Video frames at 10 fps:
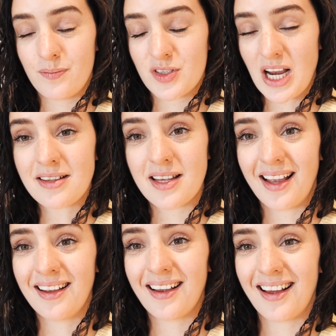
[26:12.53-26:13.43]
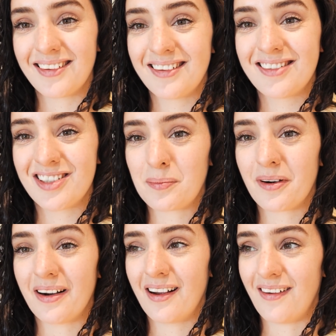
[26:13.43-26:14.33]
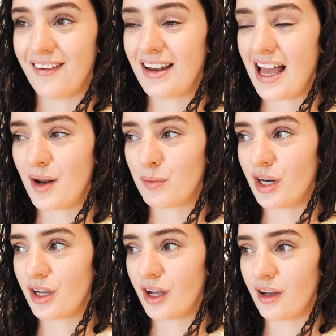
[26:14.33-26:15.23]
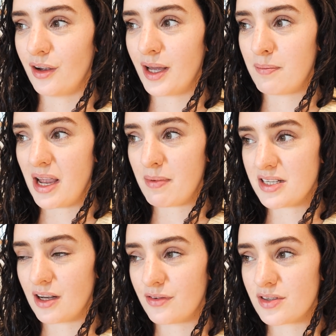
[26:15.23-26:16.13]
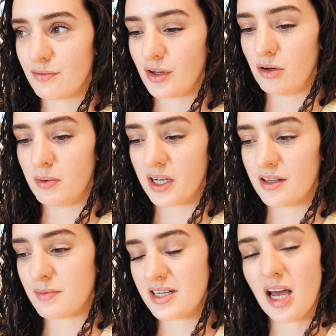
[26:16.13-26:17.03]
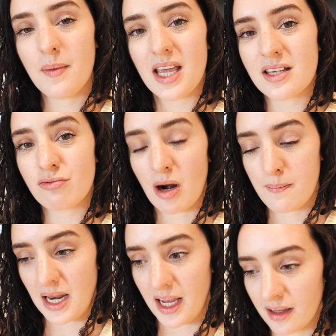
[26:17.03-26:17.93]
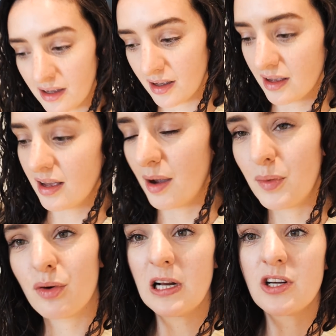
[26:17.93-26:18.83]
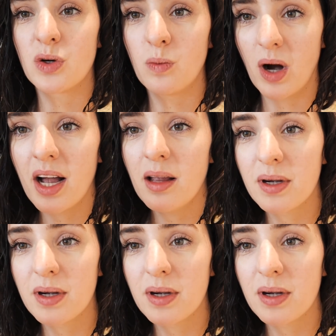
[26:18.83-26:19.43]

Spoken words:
chatting and gibbering on, and I'm going to go and make myself some food because my tummy is rumbling. I'm not really sure why,